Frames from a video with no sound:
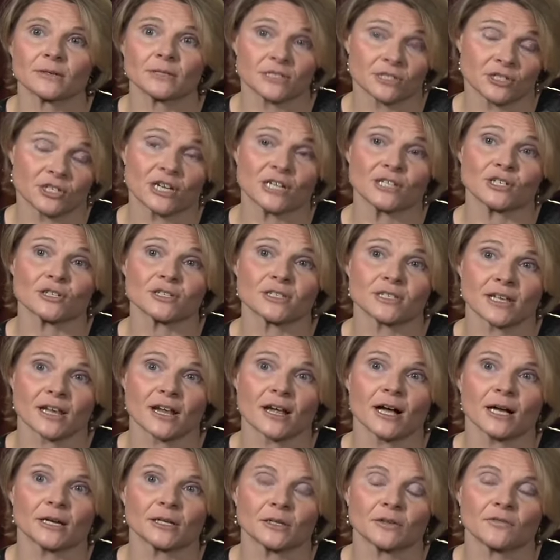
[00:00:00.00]
changes in
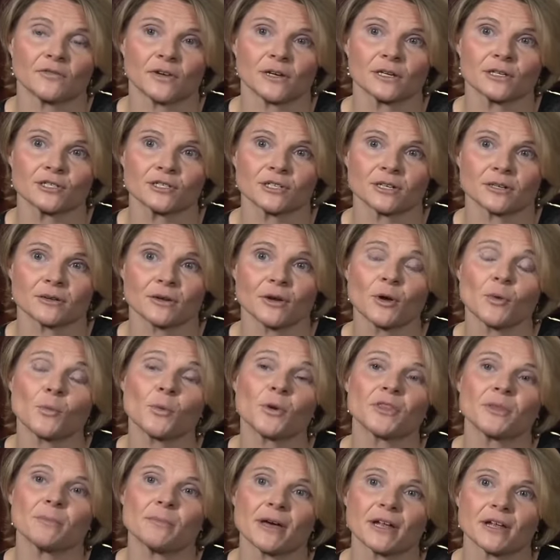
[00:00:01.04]
cognitive function
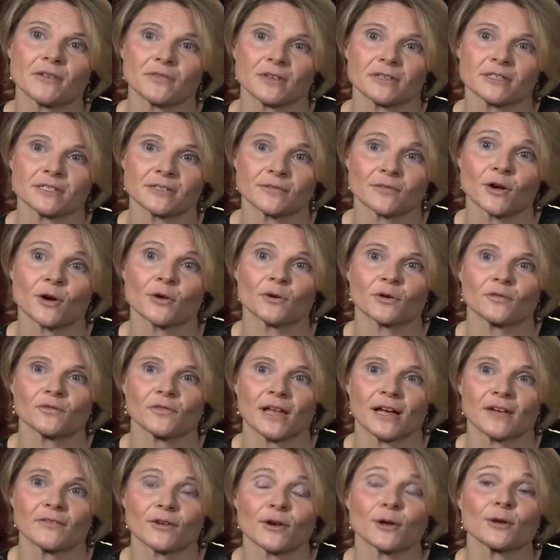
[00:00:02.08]
with the benefits of cocoa
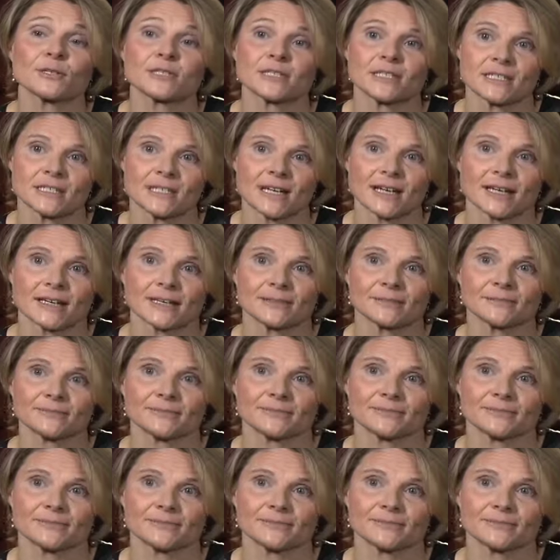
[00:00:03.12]
flavanols in the diet.